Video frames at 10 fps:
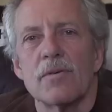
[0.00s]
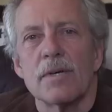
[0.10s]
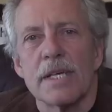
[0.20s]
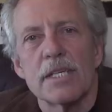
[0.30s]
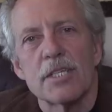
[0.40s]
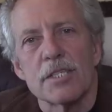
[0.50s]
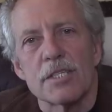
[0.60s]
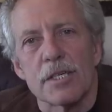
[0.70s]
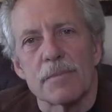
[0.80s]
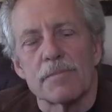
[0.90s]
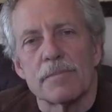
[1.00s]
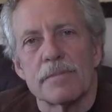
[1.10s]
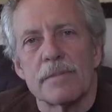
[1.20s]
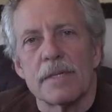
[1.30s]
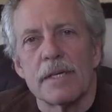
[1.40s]
Relationship
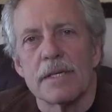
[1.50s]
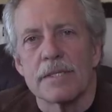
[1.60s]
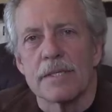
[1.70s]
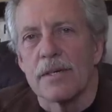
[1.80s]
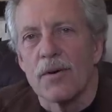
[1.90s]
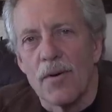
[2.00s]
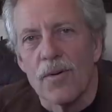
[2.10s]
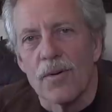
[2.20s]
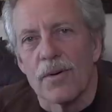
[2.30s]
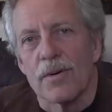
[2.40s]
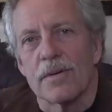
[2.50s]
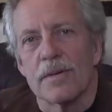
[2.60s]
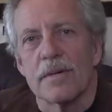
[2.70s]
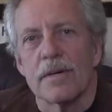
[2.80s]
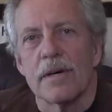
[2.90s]
is the core
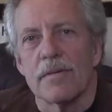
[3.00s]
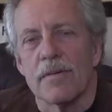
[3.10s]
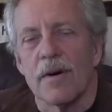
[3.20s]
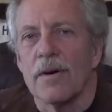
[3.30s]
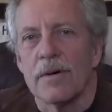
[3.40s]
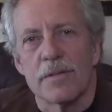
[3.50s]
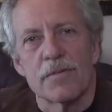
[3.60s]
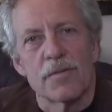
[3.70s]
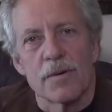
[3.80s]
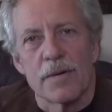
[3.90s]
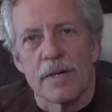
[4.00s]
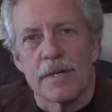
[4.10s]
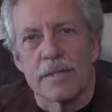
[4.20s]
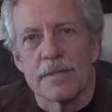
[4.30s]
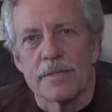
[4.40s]
of all the four
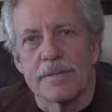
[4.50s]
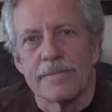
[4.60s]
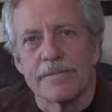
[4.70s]
R's.